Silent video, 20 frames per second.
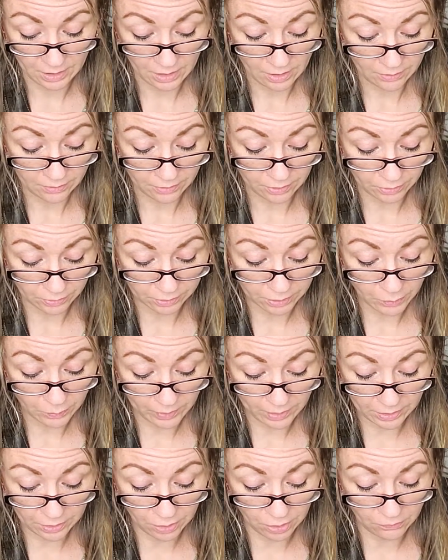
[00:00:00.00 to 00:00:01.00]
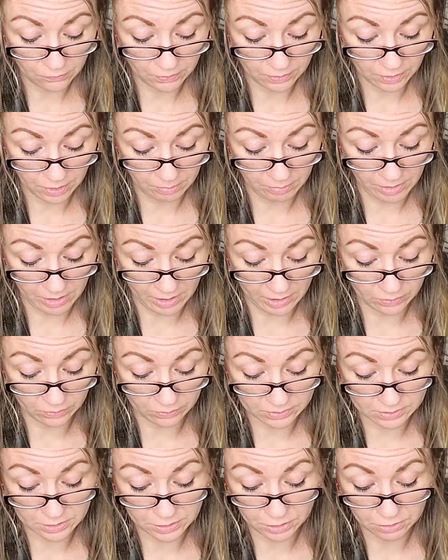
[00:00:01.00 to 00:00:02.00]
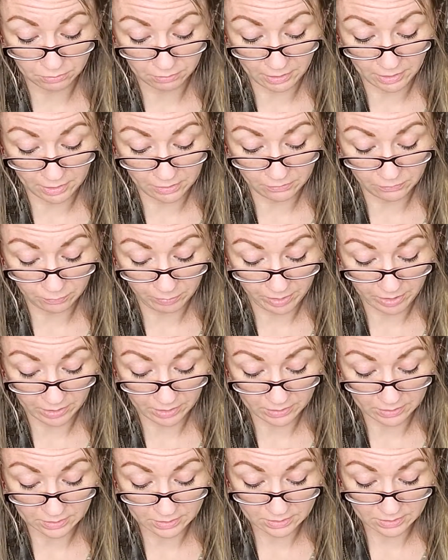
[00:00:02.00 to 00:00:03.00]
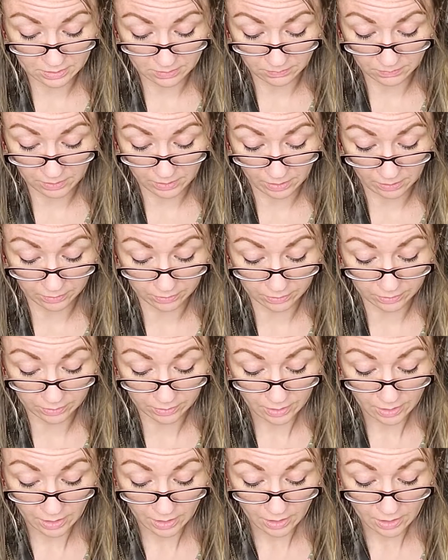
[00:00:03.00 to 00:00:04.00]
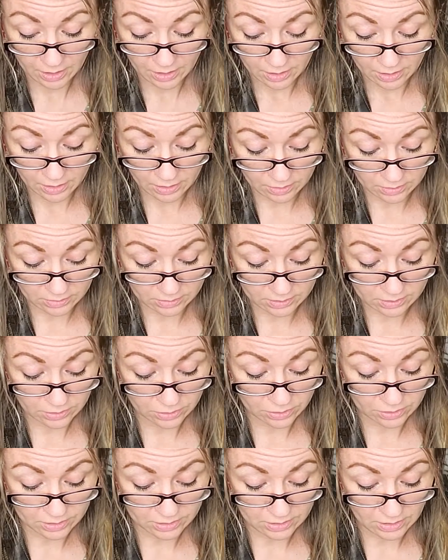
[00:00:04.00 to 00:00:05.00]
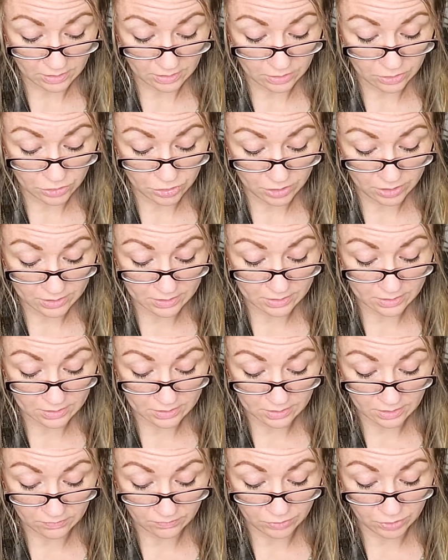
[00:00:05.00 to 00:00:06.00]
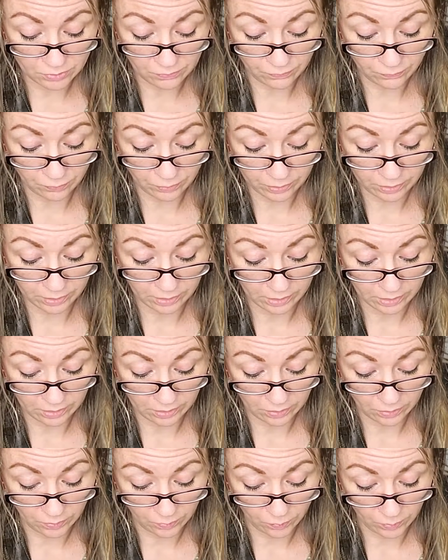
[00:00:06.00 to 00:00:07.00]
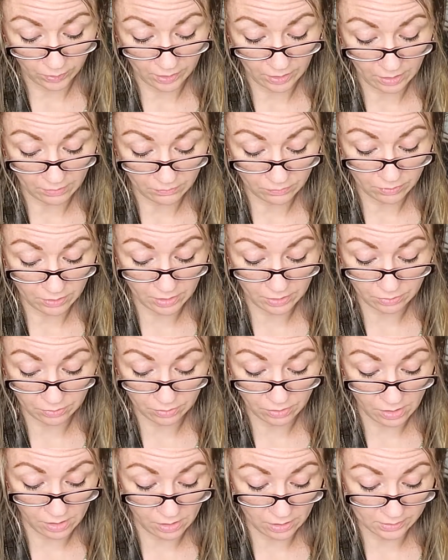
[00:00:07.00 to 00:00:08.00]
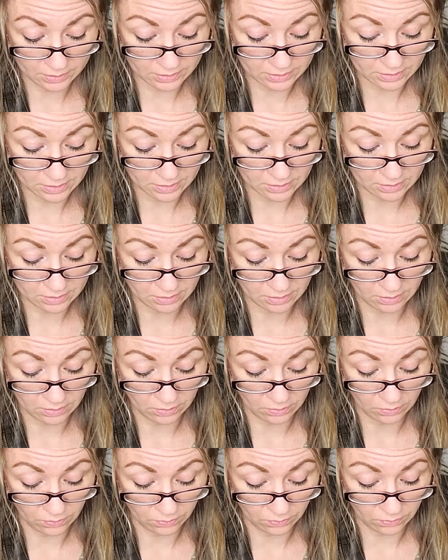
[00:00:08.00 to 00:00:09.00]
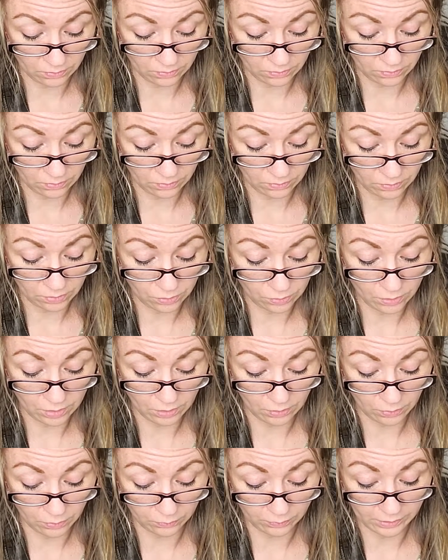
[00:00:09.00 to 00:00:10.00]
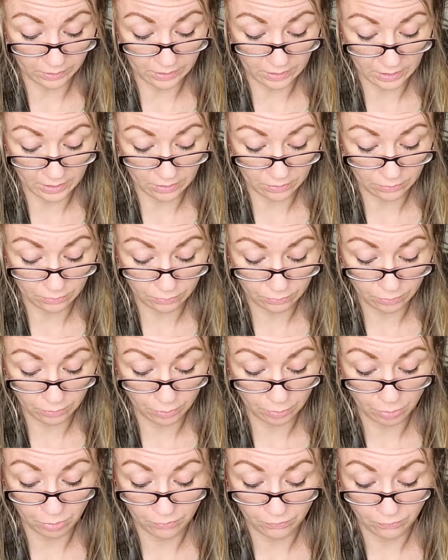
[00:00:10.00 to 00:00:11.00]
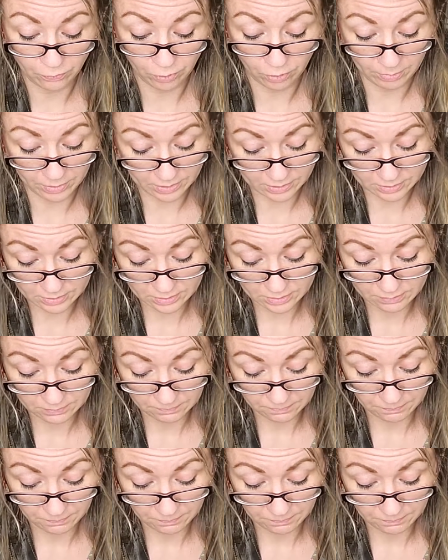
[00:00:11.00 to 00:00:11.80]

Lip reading: The only way to overcome idols in your life, beckons Tim Keller, is to see that Jesus gives you freely what every other God says that you can only get through your performance.